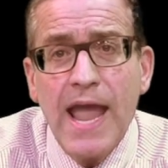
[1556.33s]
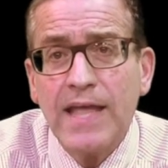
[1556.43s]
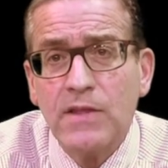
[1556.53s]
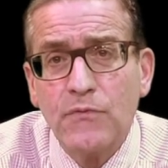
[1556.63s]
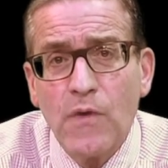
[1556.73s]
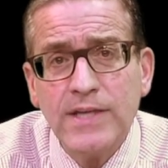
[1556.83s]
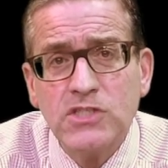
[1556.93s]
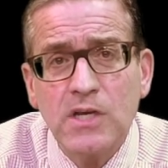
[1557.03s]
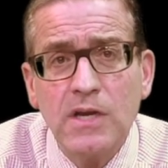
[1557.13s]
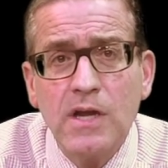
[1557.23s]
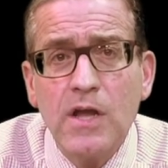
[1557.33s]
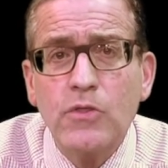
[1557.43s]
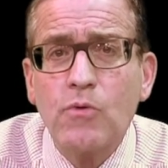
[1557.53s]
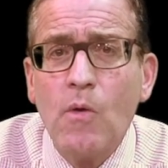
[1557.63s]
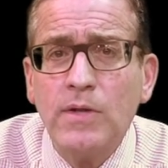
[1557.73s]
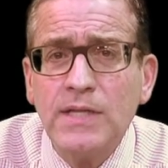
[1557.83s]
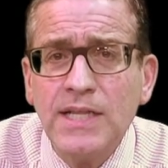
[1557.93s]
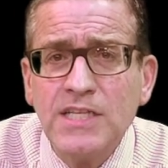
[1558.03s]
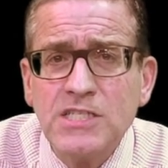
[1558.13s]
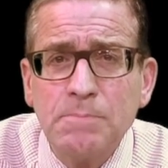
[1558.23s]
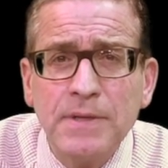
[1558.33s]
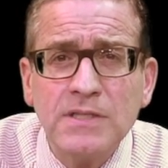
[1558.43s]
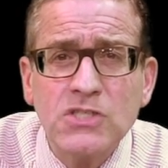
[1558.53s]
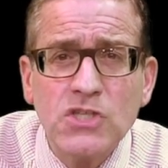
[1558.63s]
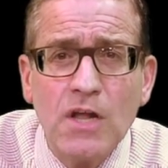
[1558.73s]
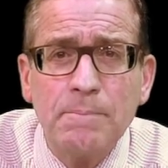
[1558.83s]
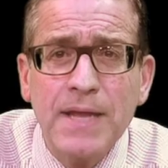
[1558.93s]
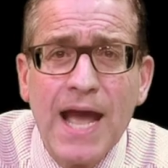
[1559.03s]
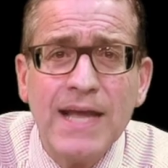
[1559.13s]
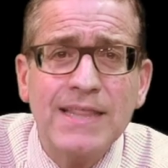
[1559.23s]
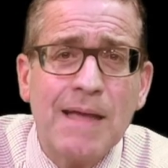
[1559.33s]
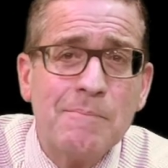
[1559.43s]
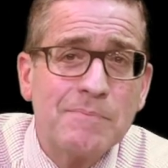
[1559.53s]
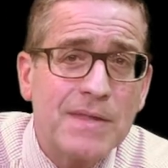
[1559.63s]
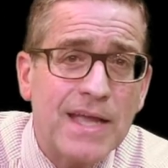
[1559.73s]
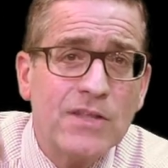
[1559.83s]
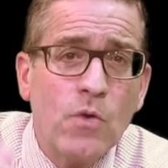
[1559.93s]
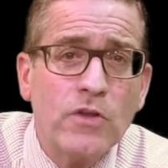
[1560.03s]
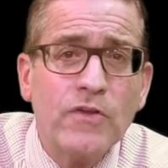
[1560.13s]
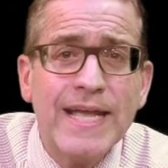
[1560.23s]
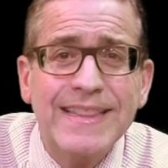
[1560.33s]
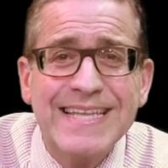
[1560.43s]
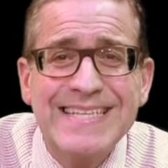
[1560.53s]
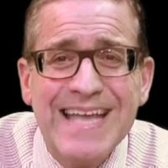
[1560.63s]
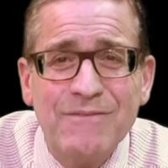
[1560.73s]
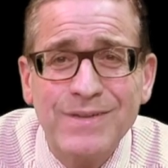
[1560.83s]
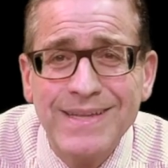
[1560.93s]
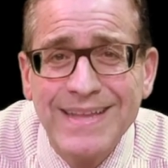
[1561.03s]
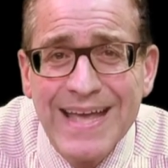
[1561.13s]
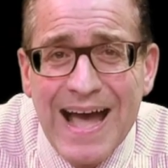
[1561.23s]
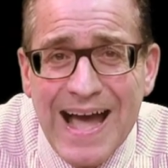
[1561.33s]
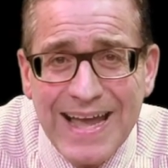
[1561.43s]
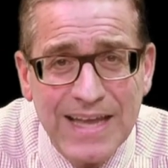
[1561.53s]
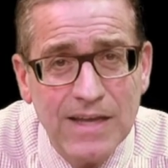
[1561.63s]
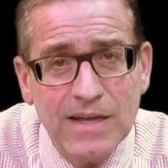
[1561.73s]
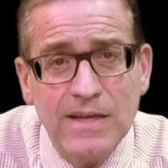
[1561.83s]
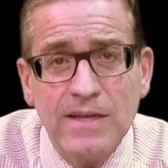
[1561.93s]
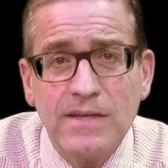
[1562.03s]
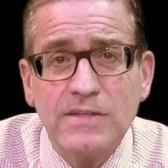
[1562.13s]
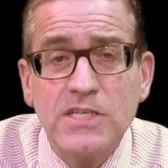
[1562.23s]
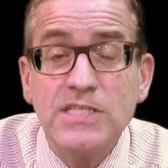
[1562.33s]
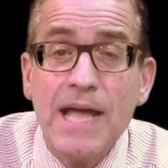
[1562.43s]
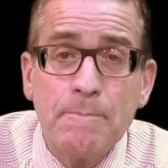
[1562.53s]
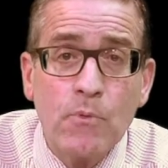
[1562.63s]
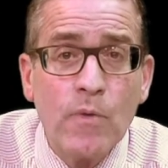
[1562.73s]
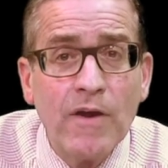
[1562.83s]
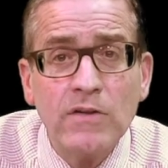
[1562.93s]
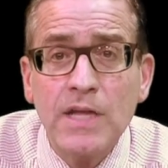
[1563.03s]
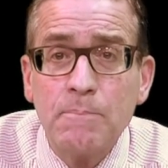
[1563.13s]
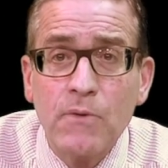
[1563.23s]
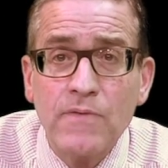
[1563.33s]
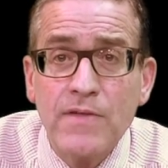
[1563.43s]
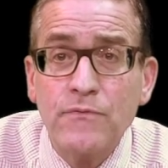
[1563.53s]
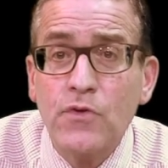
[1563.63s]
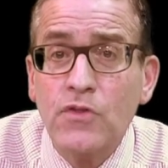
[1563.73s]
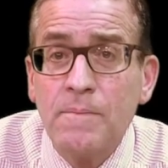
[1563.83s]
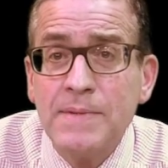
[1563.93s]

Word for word: And the French throw a little spilled salt behind them in order to hit the devil in the eye to temporarily prevent further